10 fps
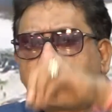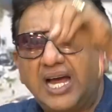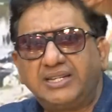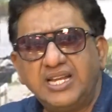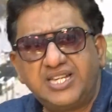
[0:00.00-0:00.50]

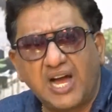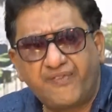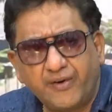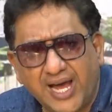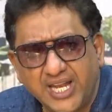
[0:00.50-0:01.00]
I think
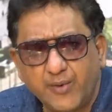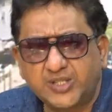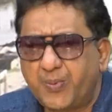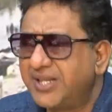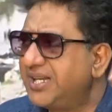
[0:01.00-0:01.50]
Jafar Ali
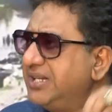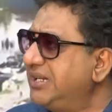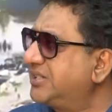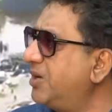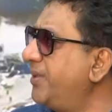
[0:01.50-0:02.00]
was present
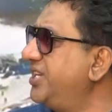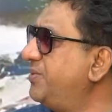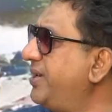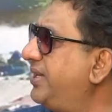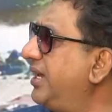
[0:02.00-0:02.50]
at some of these
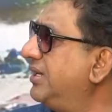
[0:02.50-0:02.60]
meetings.